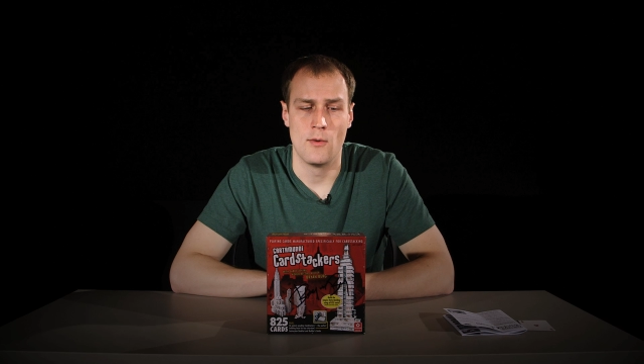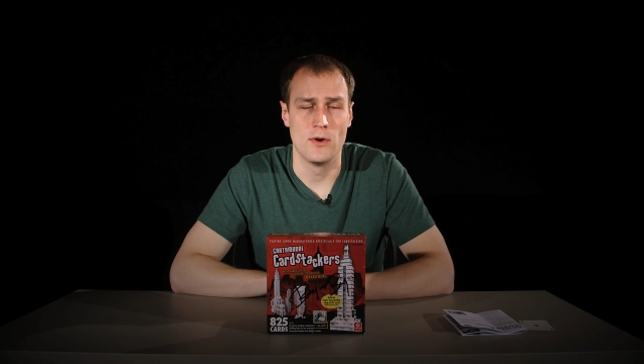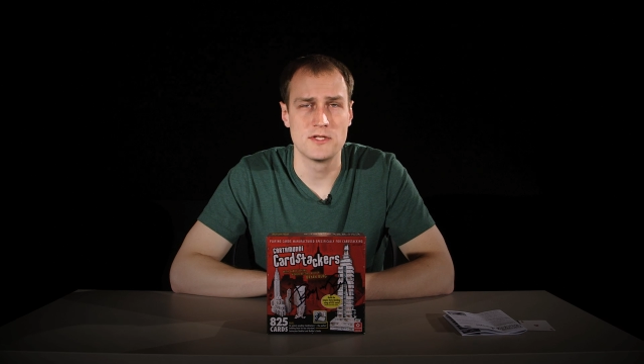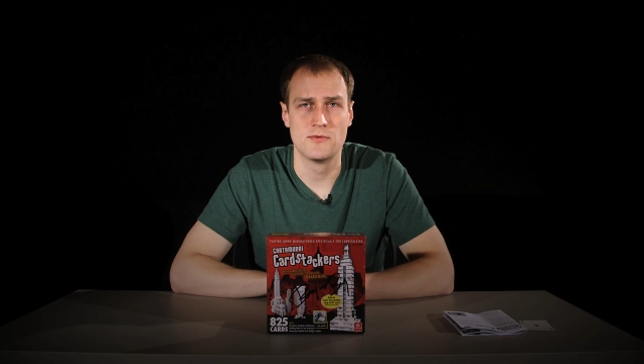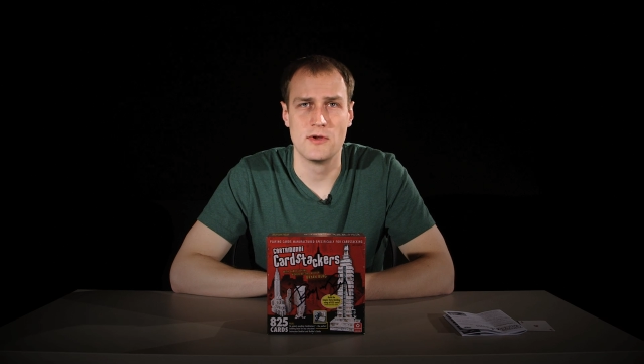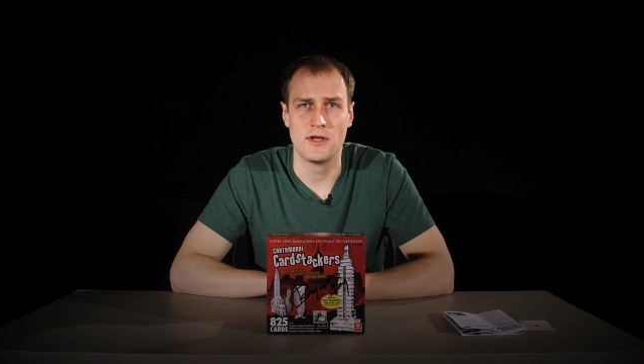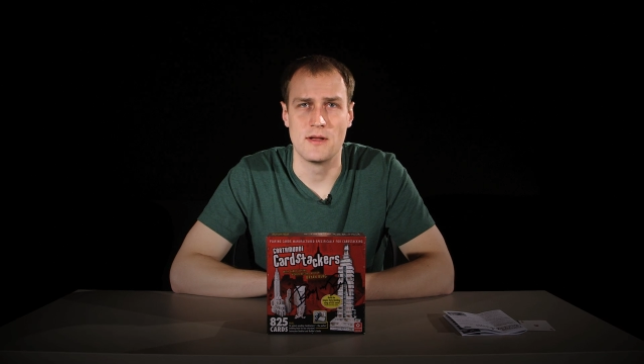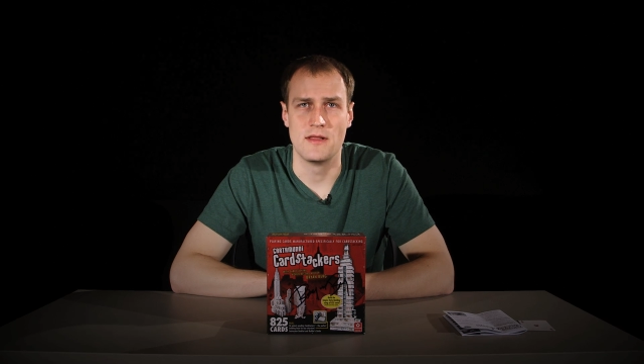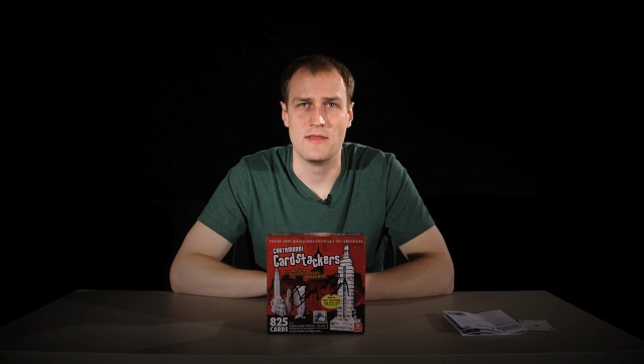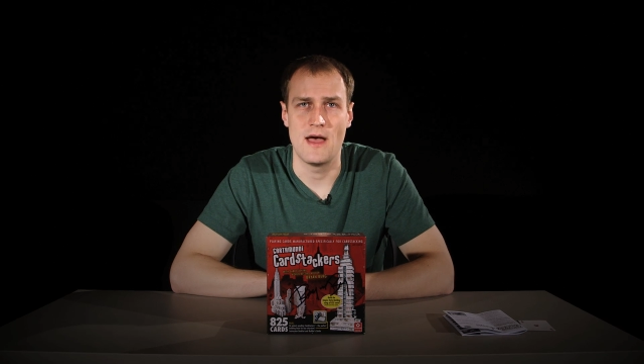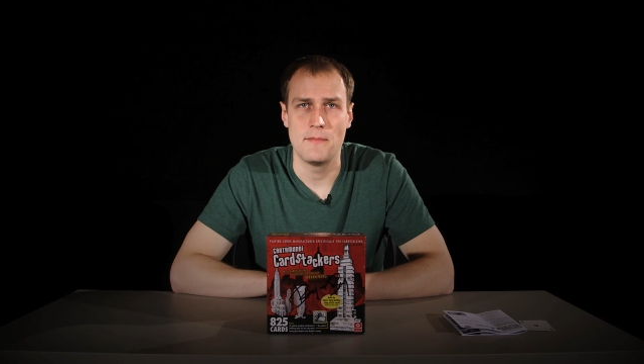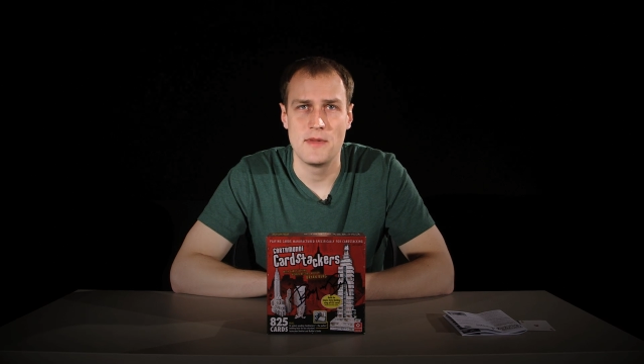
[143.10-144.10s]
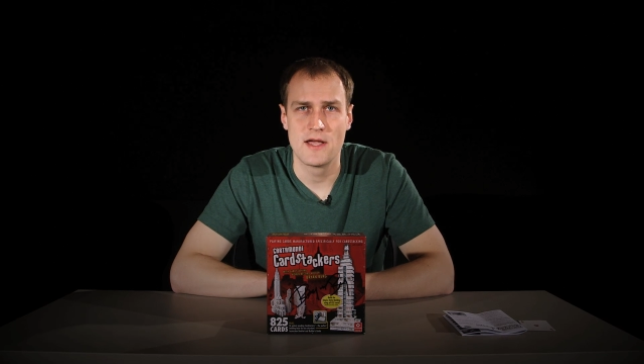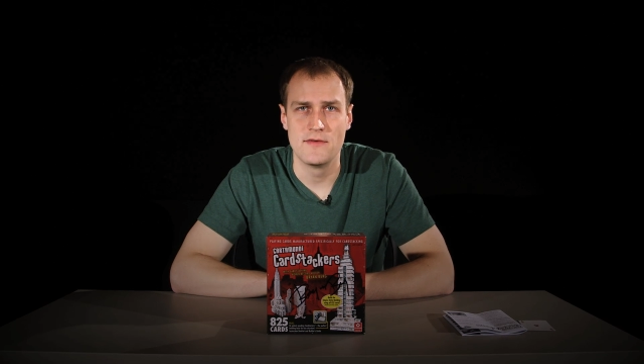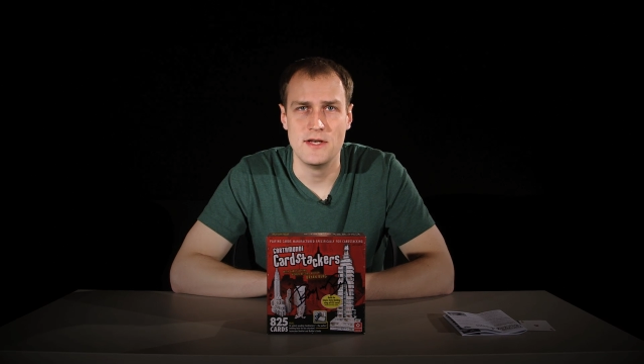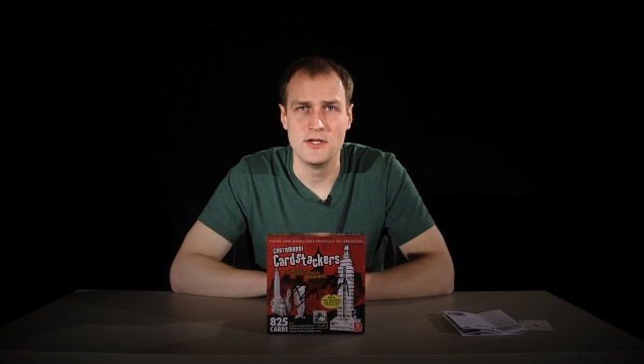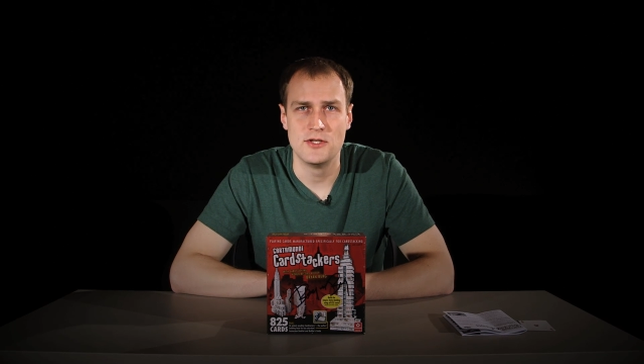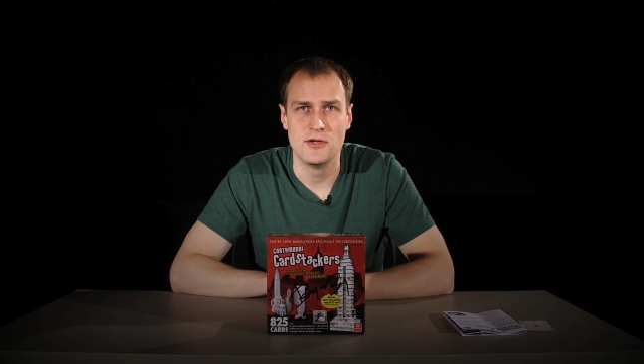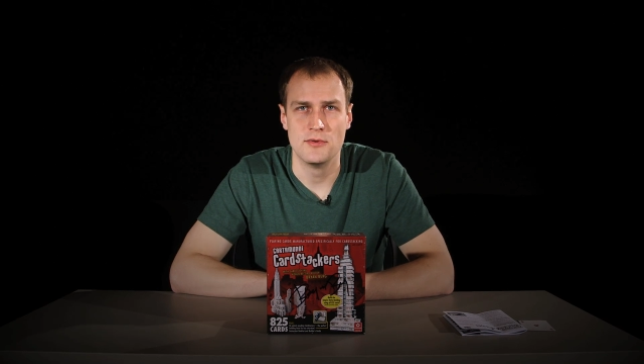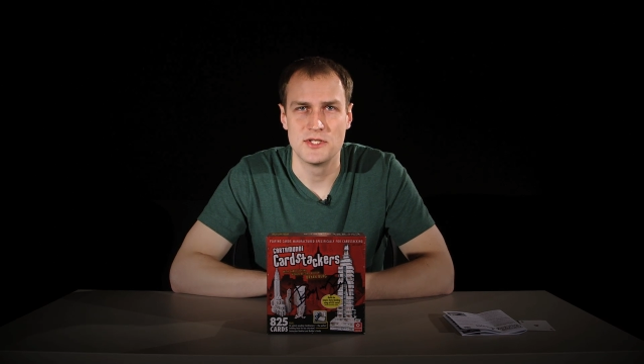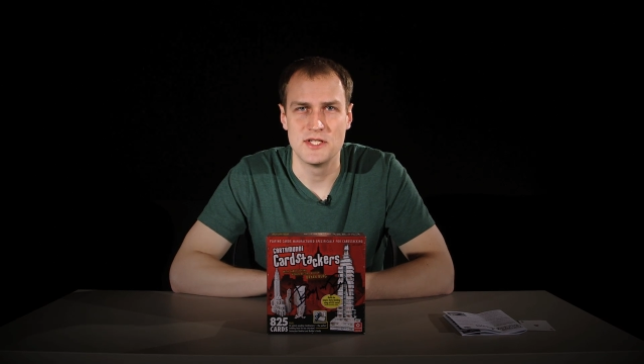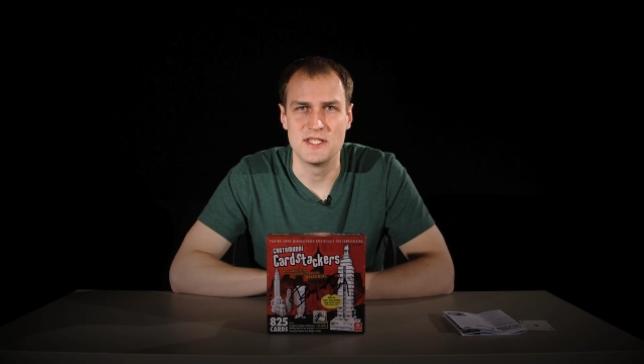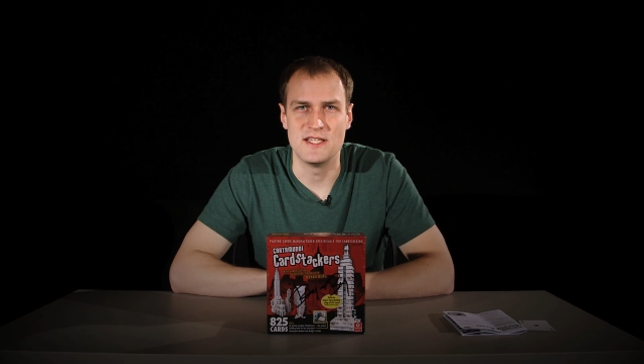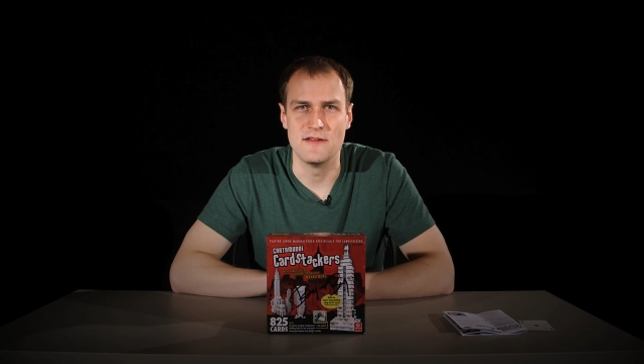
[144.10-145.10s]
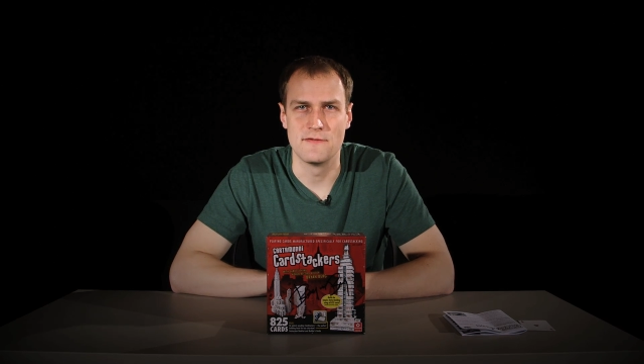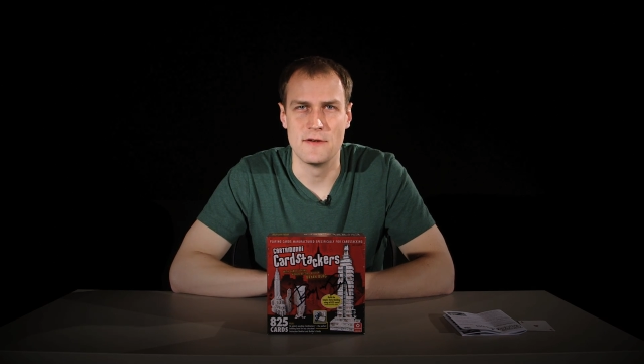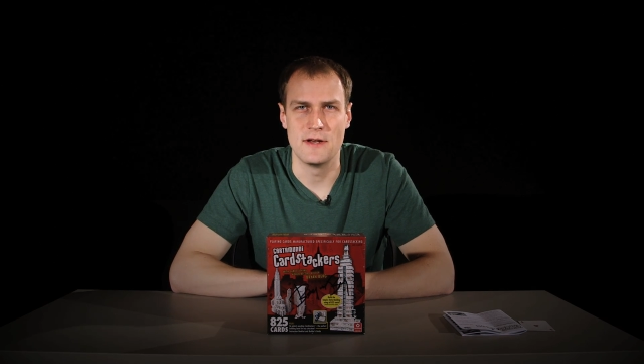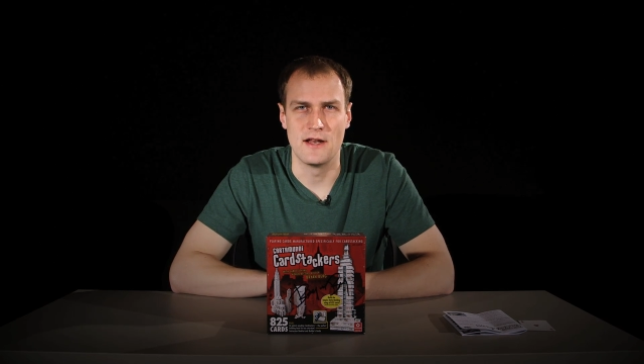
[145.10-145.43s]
Wasn't really that big of an issue. It was just different